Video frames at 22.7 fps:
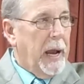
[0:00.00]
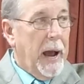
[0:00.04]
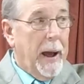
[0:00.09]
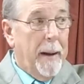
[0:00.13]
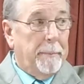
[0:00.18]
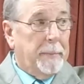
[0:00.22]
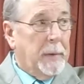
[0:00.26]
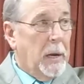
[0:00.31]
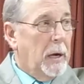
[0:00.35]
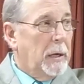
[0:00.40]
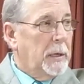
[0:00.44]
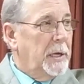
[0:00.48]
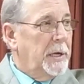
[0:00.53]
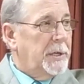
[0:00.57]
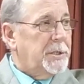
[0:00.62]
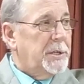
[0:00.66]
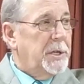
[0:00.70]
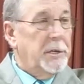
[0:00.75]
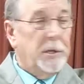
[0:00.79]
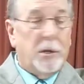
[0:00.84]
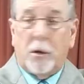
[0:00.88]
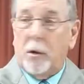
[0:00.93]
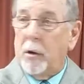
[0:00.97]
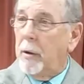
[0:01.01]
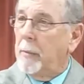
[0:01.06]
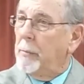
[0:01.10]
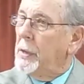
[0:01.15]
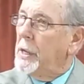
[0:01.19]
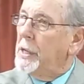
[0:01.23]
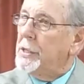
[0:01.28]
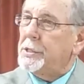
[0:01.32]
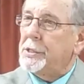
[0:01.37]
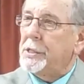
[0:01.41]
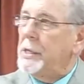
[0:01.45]
I'm not listening to her. I'm
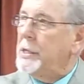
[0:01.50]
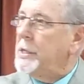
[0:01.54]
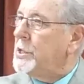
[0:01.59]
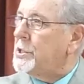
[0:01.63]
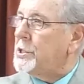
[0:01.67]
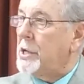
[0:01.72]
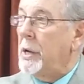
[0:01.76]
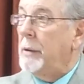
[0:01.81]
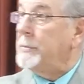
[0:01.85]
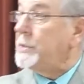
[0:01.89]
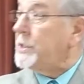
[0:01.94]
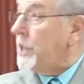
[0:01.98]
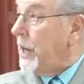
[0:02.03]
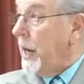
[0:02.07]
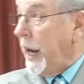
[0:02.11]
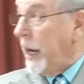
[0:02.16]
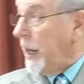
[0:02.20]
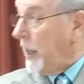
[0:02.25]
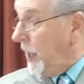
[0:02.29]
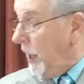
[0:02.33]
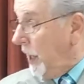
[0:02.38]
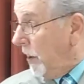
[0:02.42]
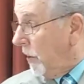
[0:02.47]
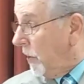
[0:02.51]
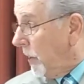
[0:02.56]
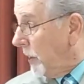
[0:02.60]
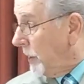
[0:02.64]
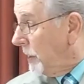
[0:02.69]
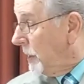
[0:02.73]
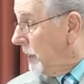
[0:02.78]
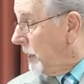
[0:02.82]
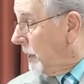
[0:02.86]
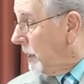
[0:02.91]
listening to something she ain't hearing.